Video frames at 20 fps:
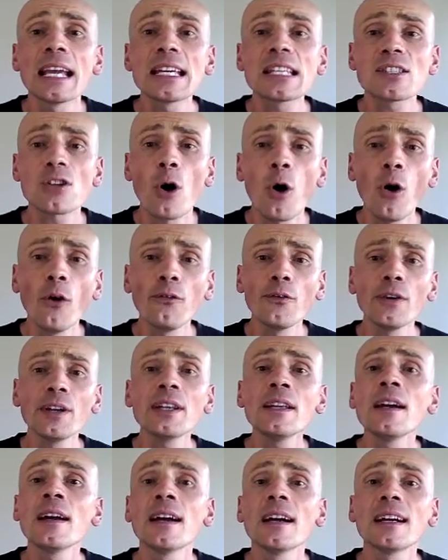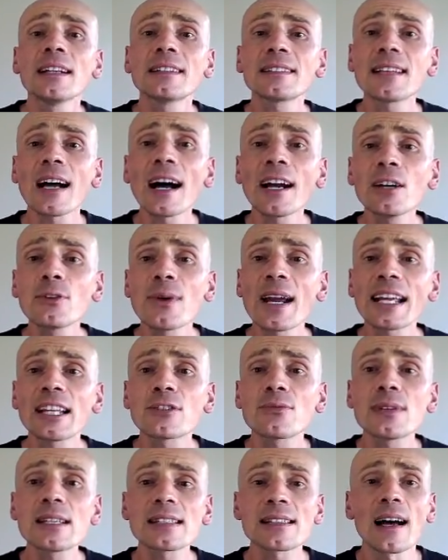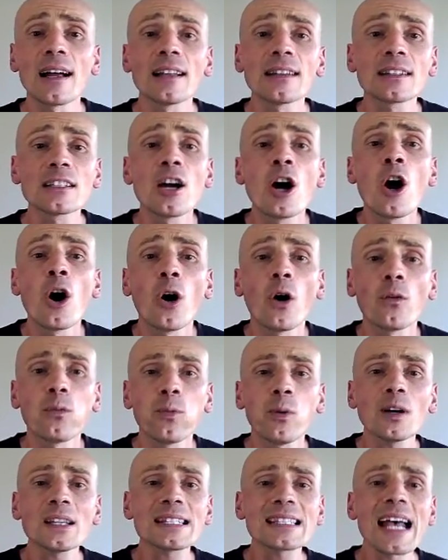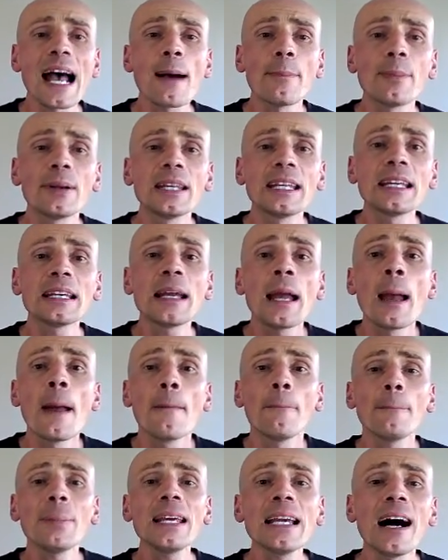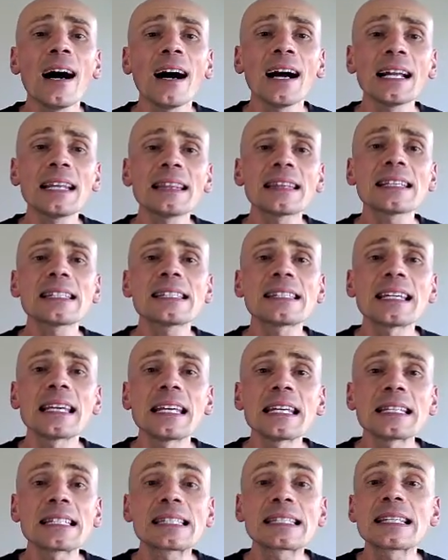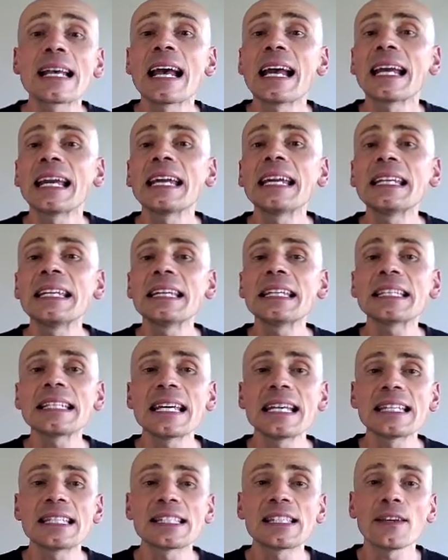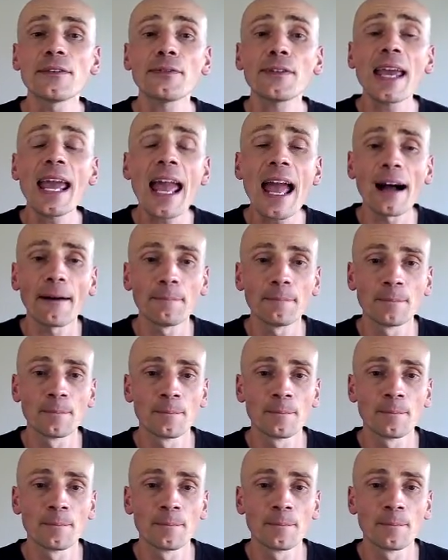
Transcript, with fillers: is often a direct result of what's happening behind the scenes in intensive care.